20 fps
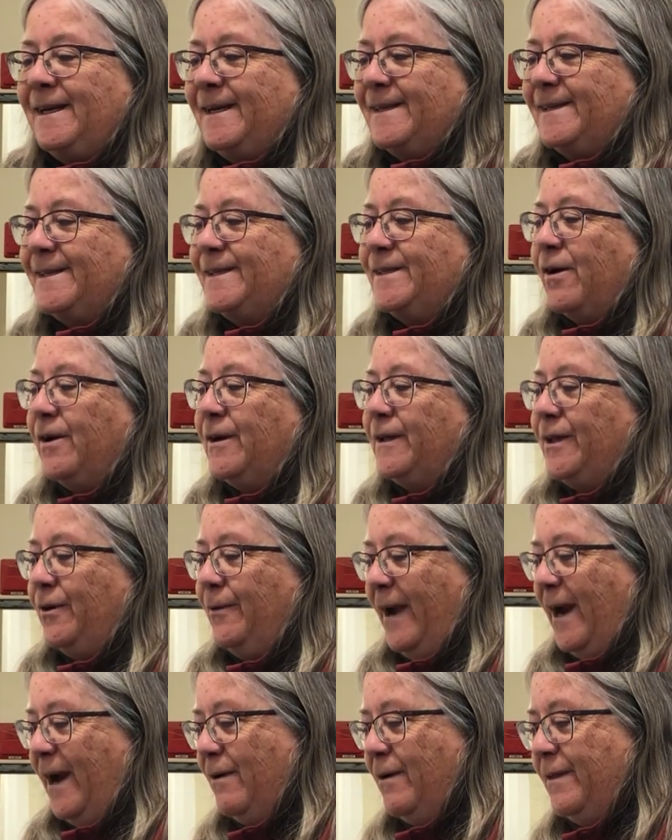Scarlett
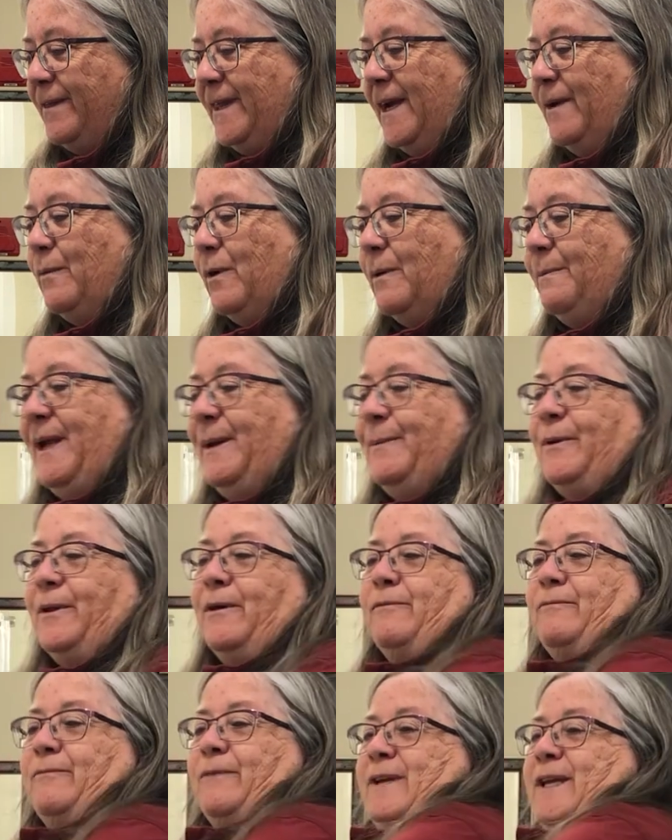O'Hara thing where people
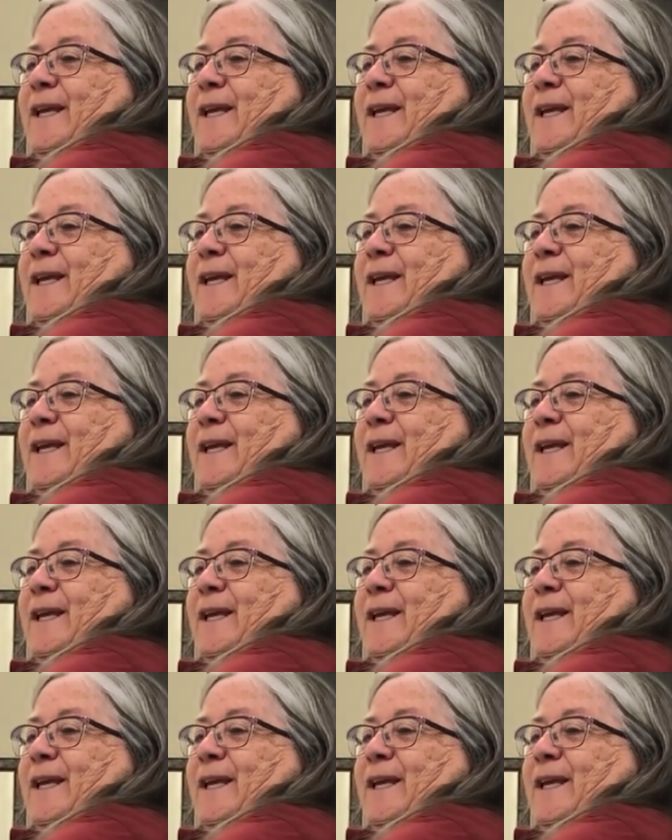are